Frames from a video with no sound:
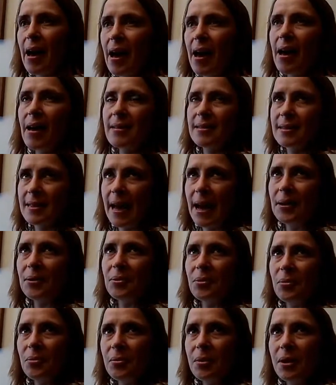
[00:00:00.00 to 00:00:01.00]
a
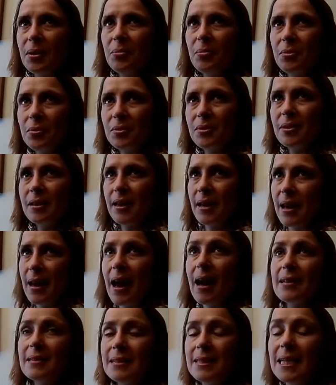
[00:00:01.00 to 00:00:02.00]
saddle that was
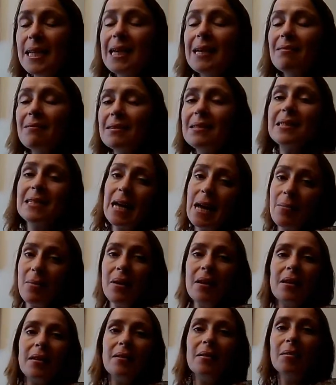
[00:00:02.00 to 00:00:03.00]
as near as, damn
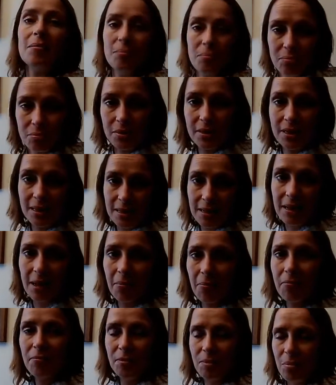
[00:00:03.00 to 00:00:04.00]
it, pretty
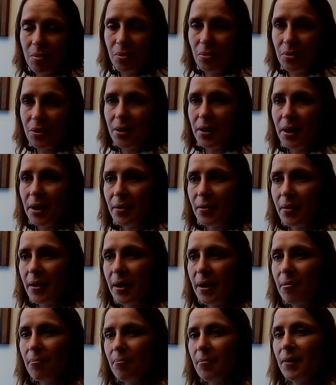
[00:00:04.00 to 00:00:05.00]
comfortable, you
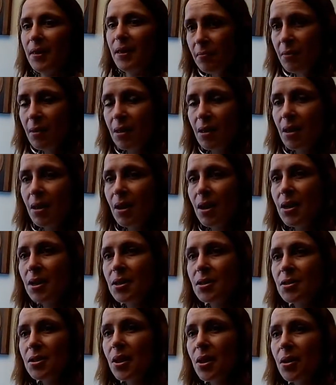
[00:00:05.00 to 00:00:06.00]
know.
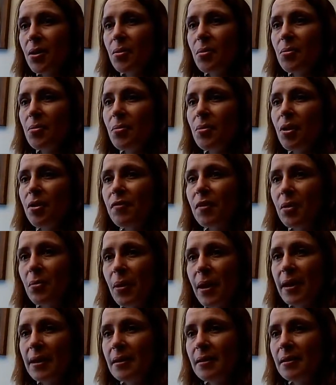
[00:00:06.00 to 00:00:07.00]
So off I
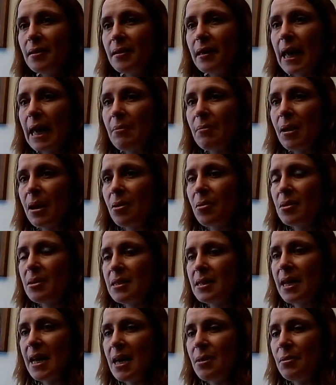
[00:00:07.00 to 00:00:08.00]
went, came back one
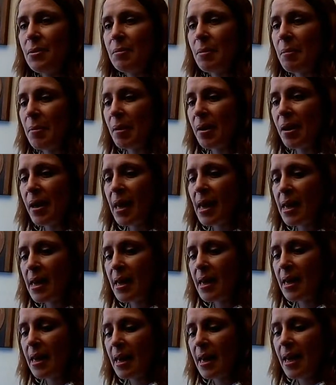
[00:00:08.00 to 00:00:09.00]
day with my bike,
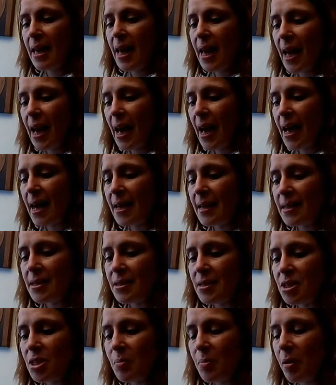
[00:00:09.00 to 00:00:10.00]
and
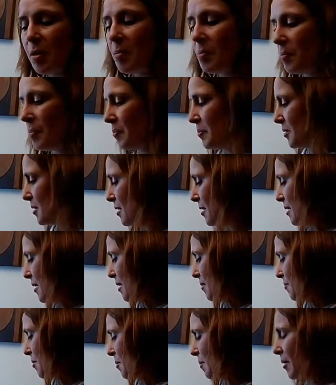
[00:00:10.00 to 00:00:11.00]
she popped
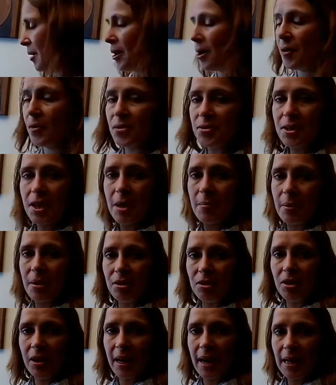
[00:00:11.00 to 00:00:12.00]
my bike on a turbo
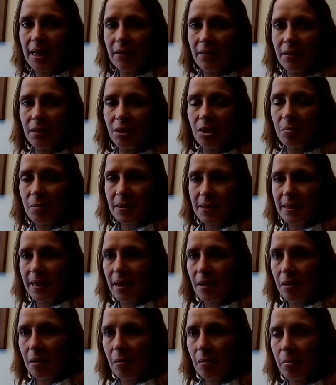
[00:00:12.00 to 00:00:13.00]
trainer and got me set
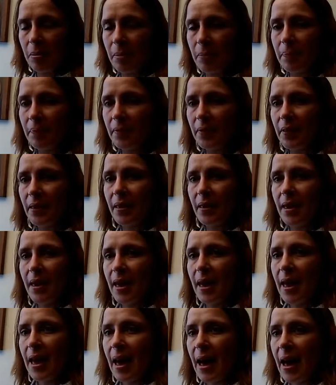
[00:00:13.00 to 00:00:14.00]
up,
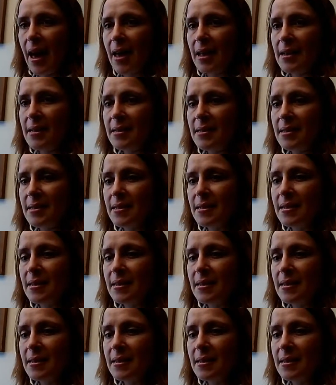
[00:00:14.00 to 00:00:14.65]
and